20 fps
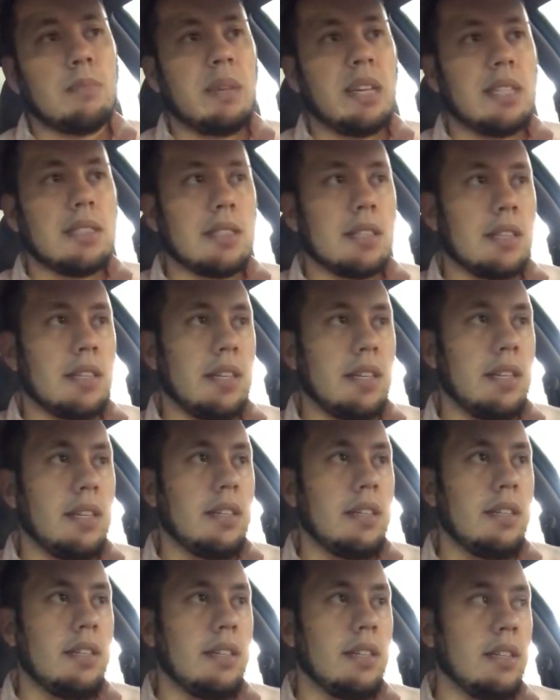Basically,
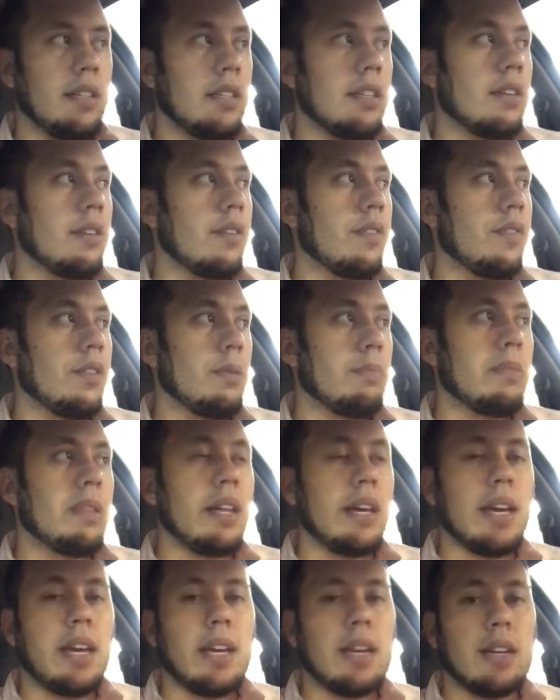if you
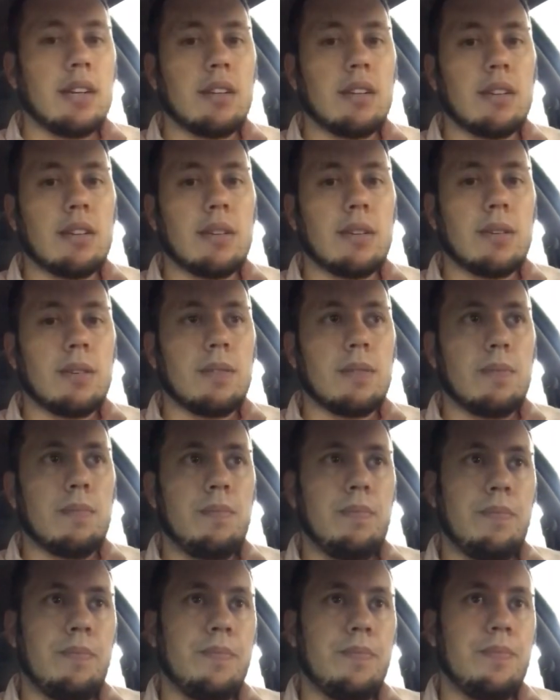play under
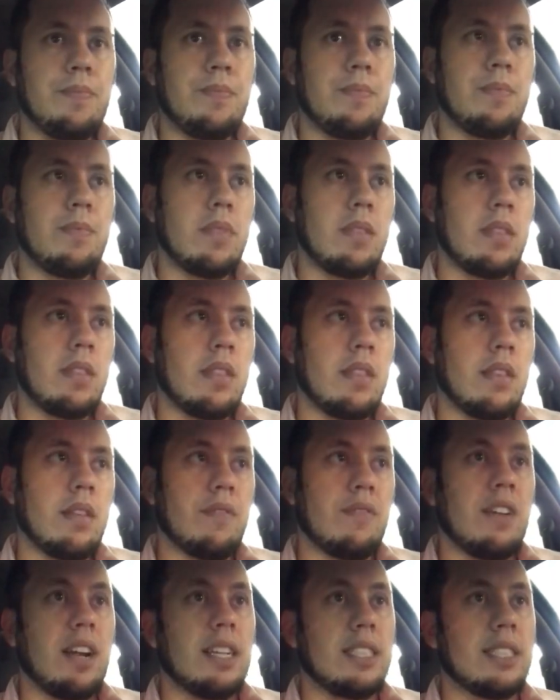the
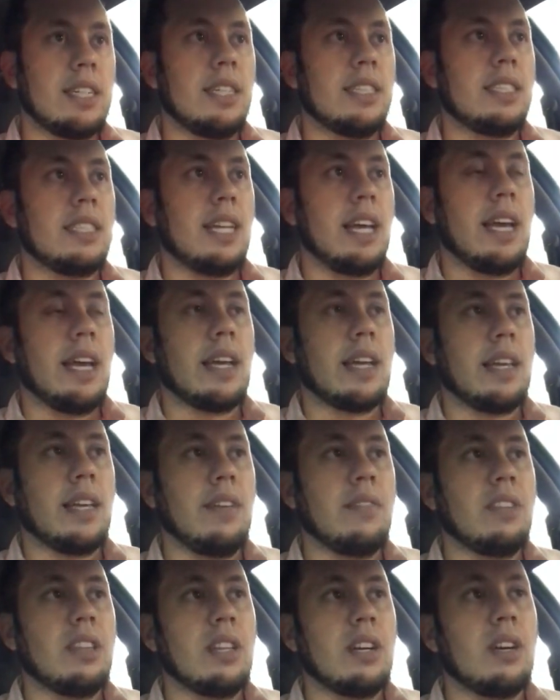franchise tag,
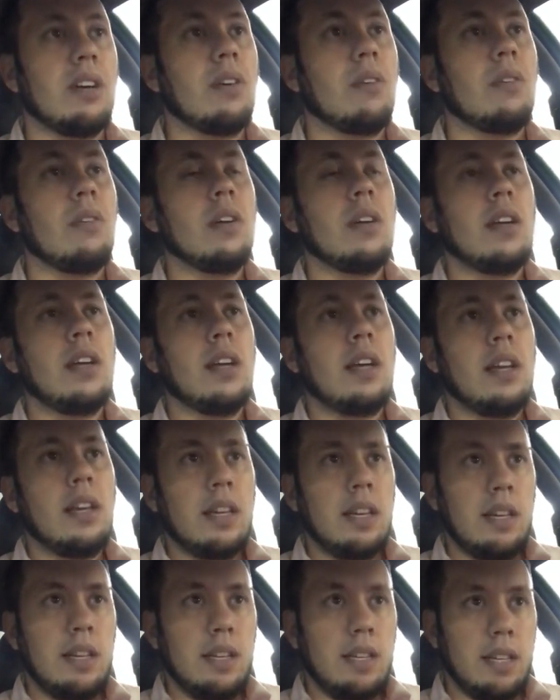even though
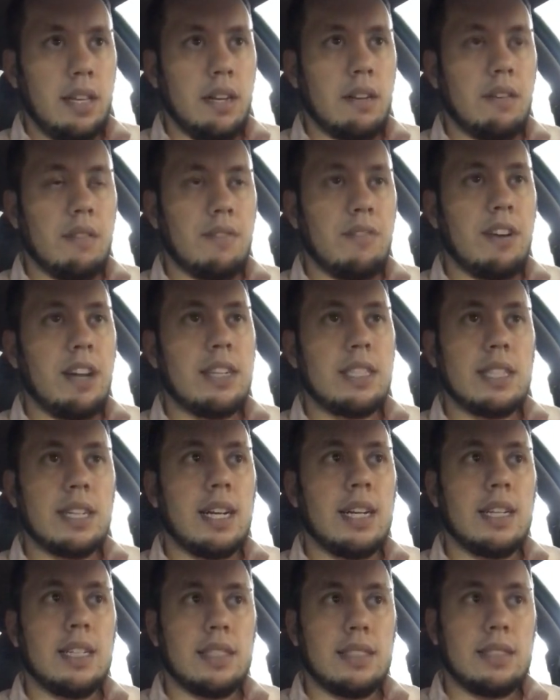a
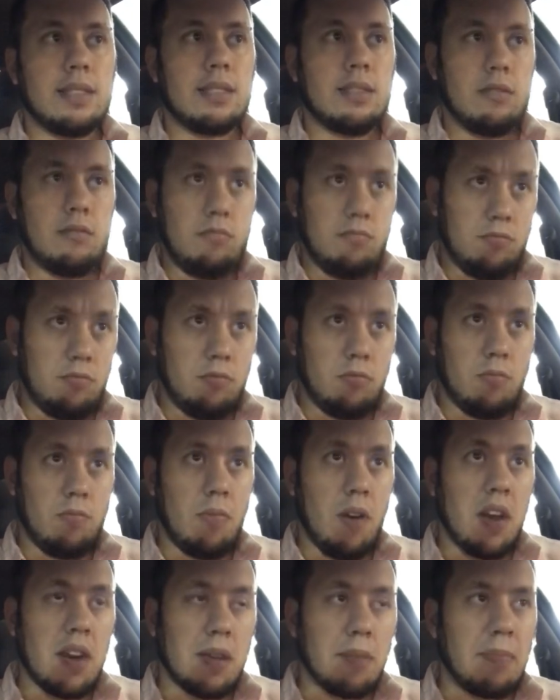franchise
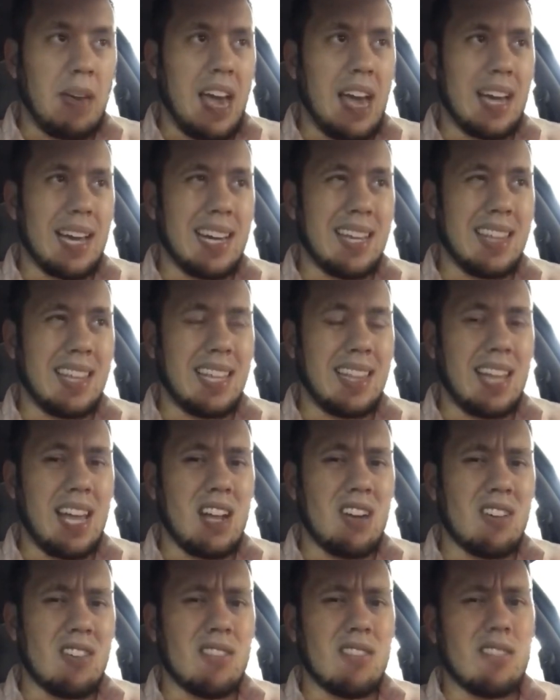running back, I think
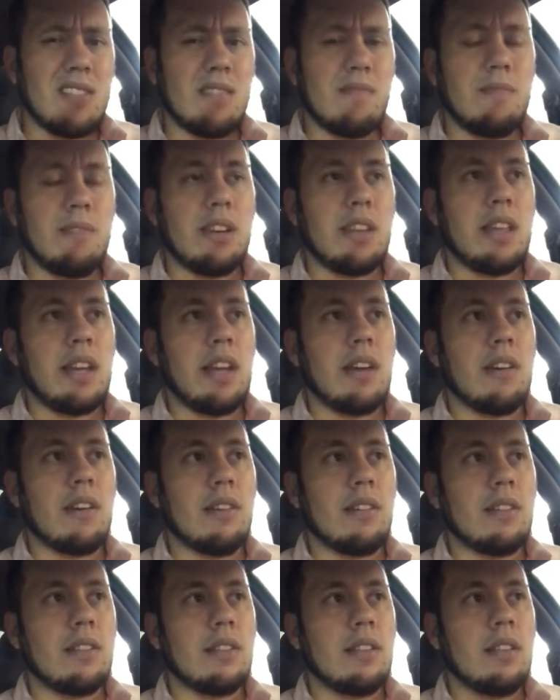they earn, what do they
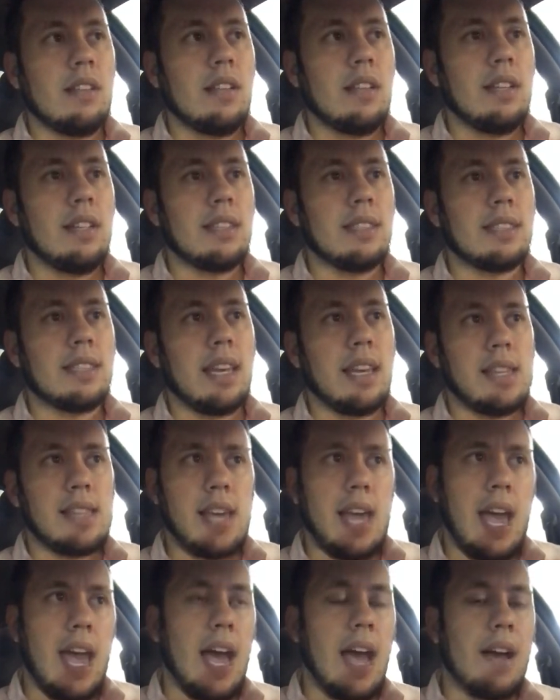earn? It's like
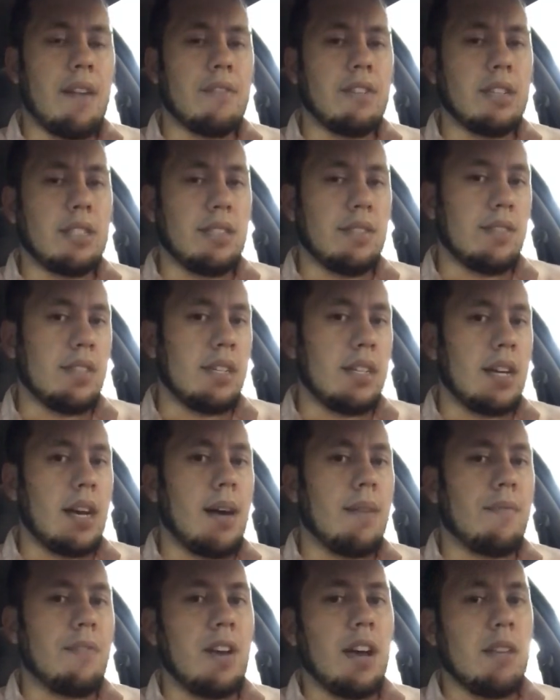the average of the
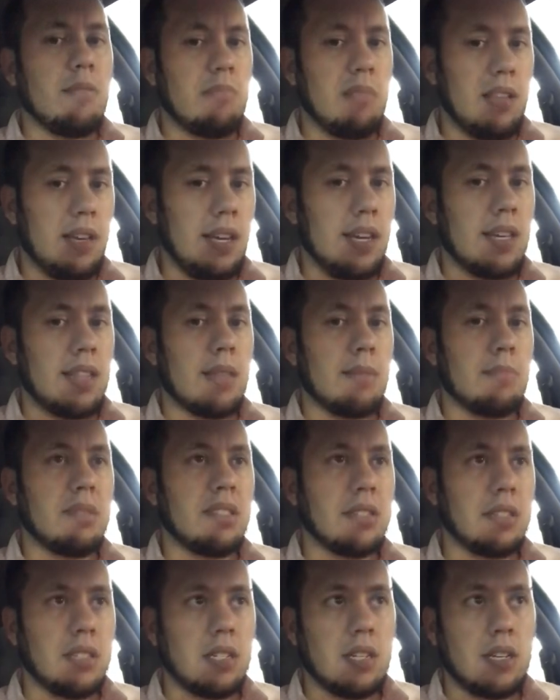top 5 playing at the
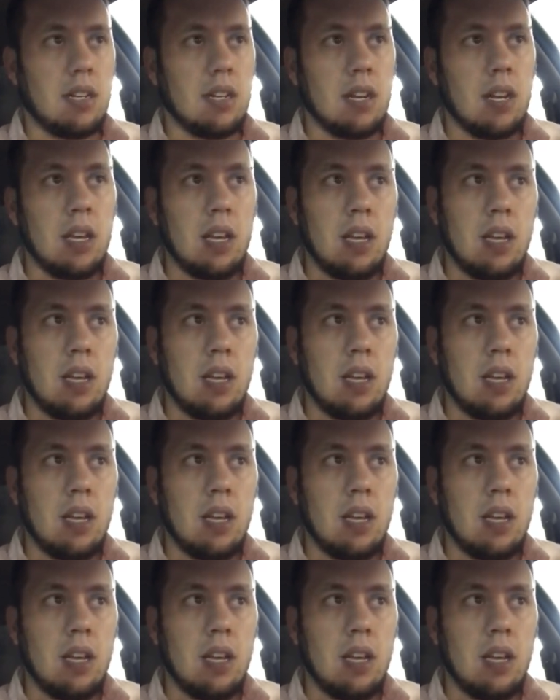position.